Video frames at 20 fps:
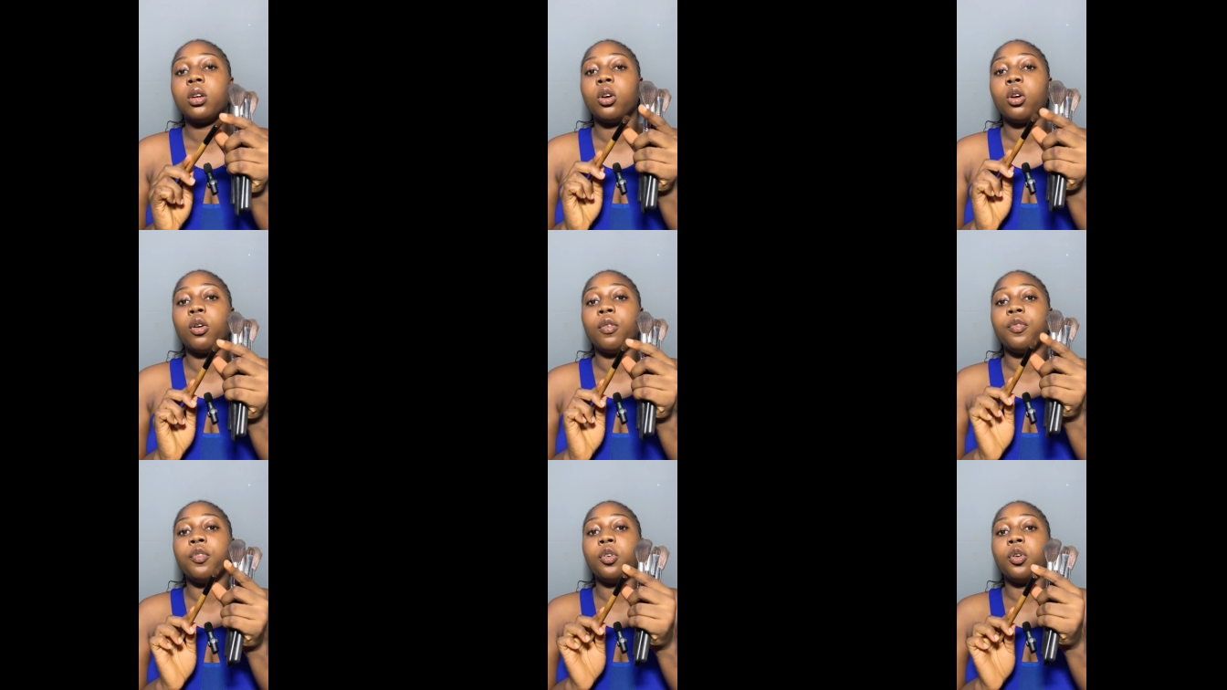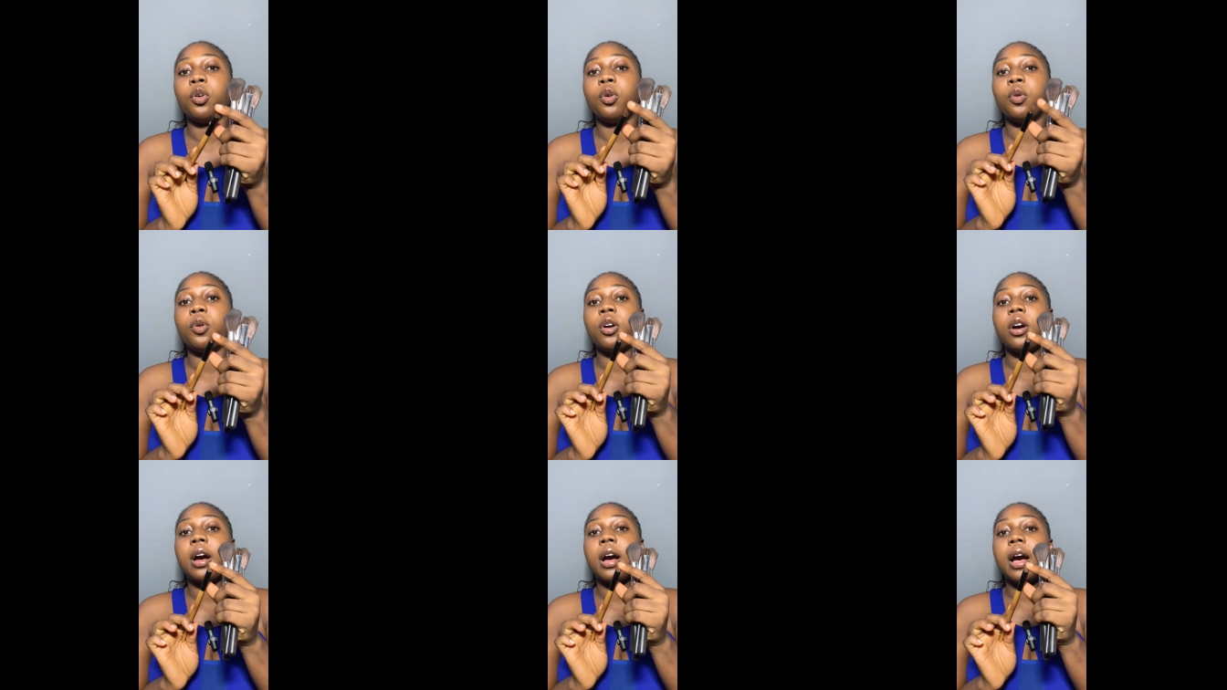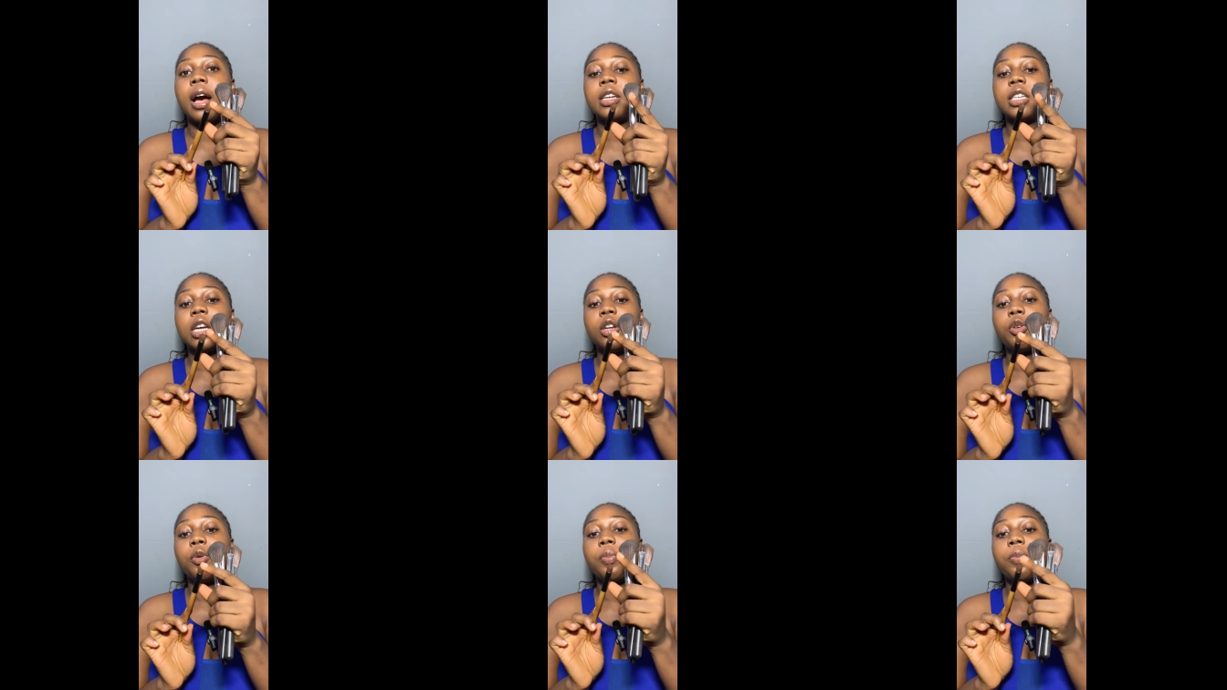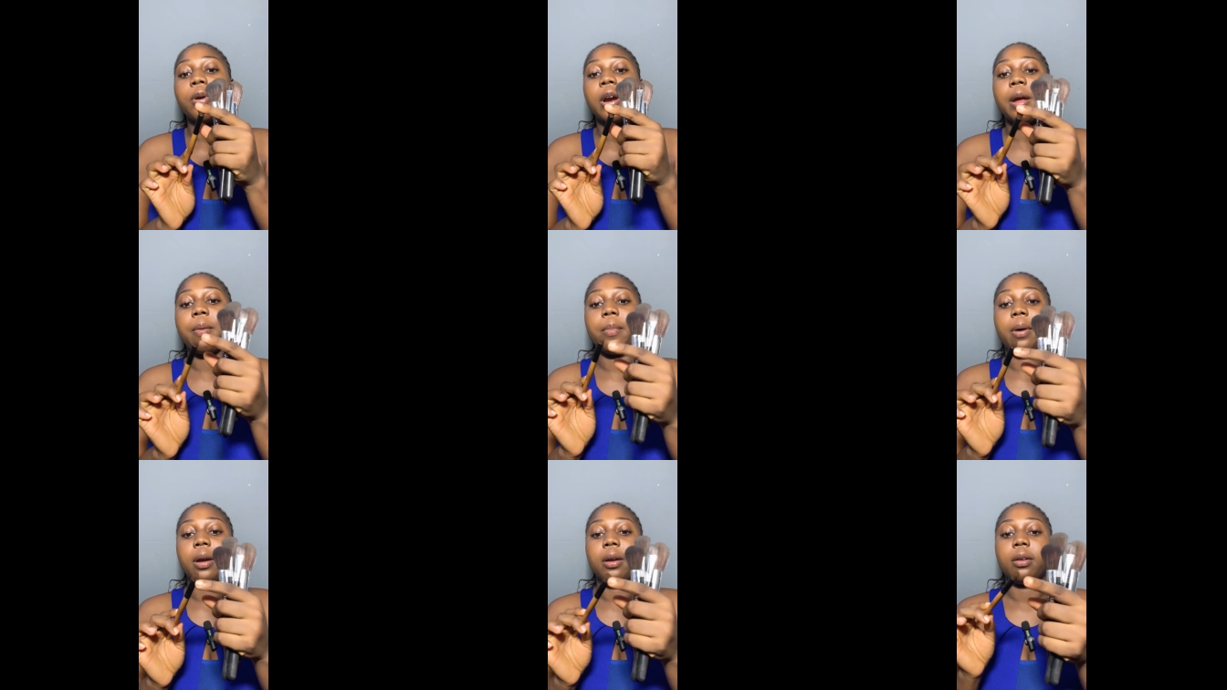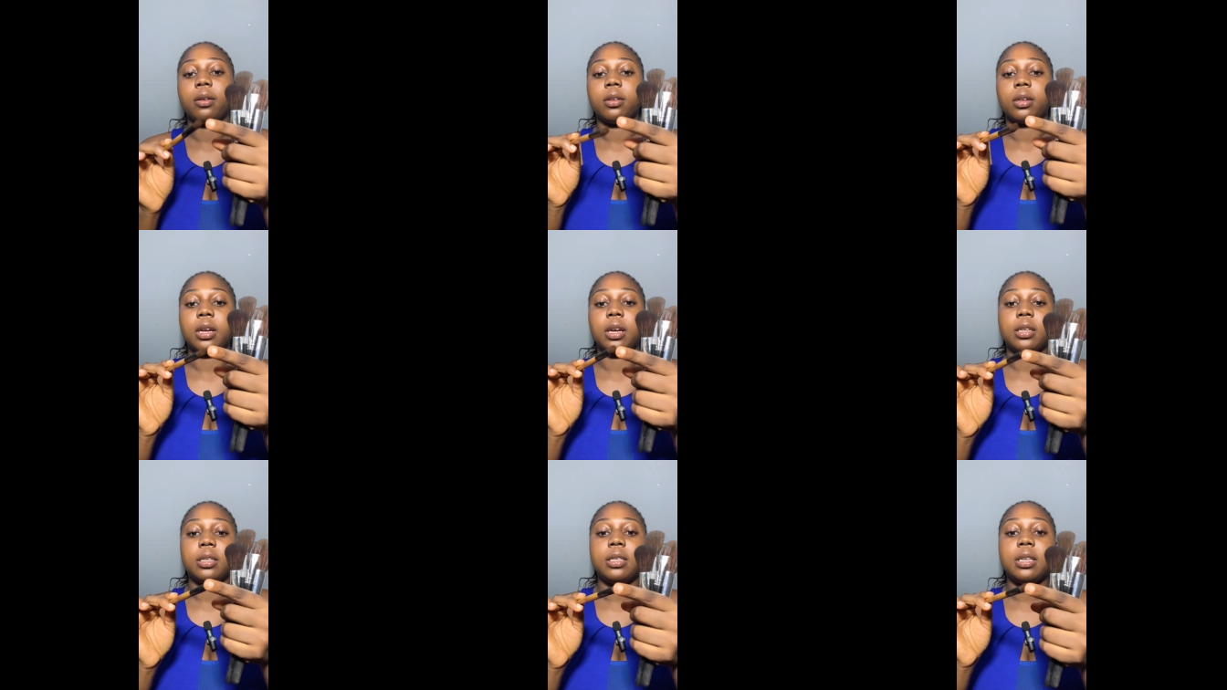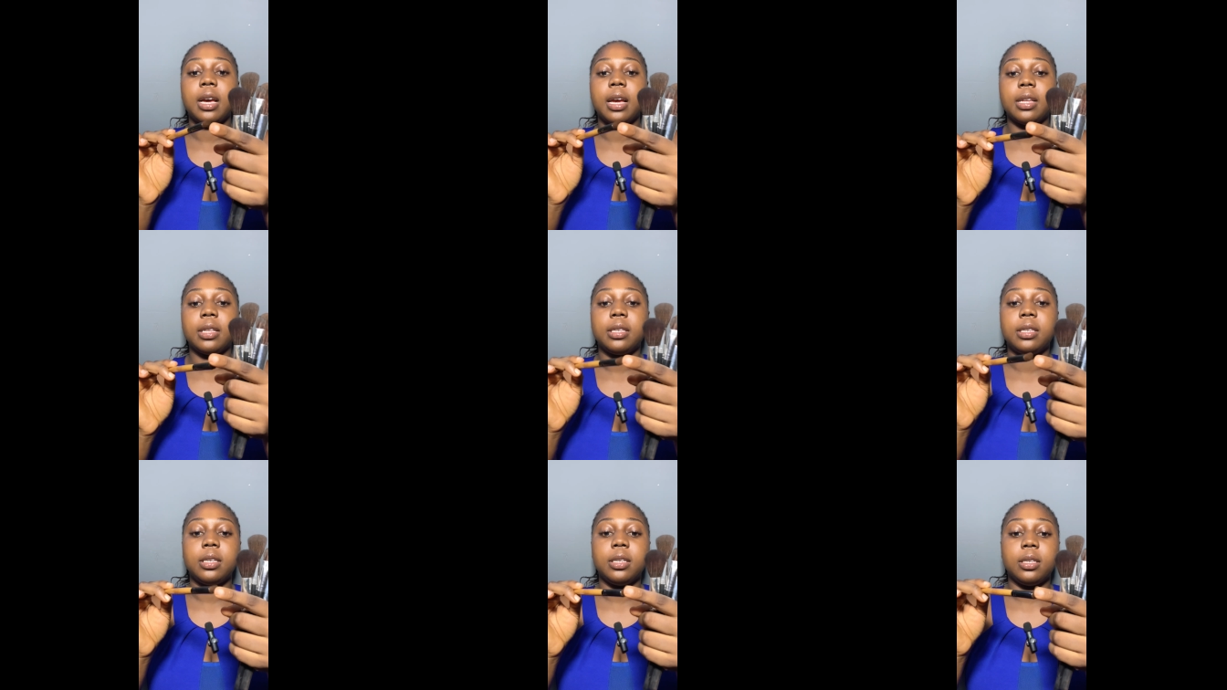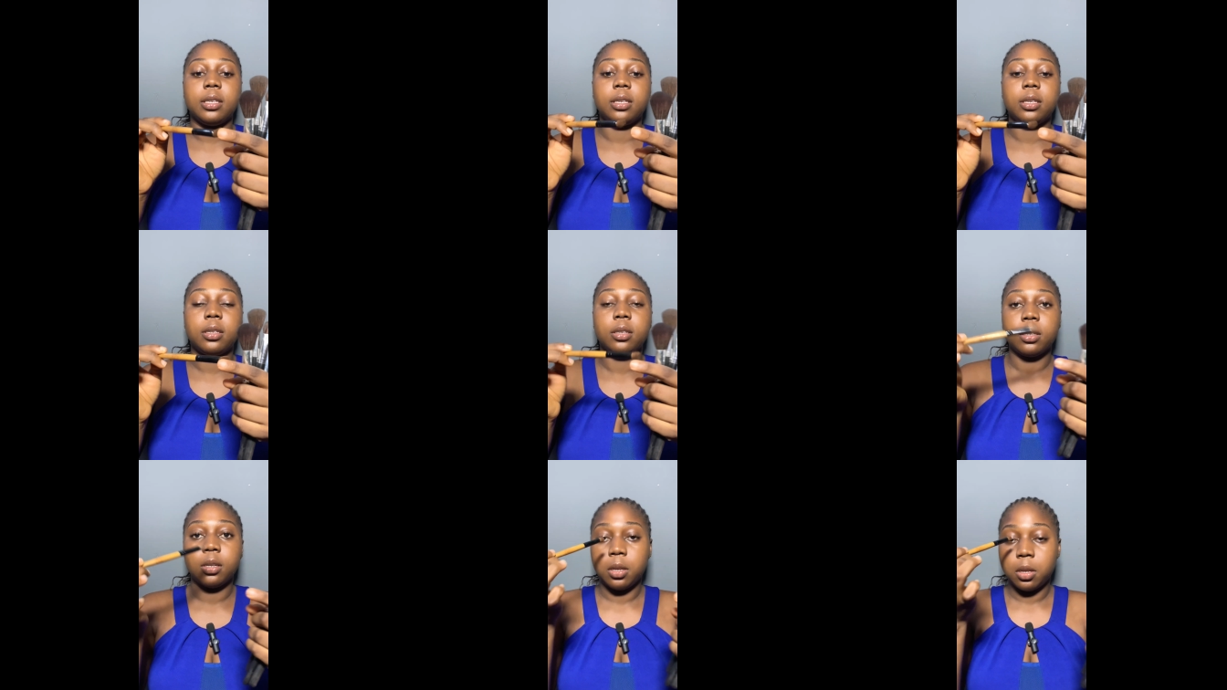of your eyeshadow primer. You can see how it is.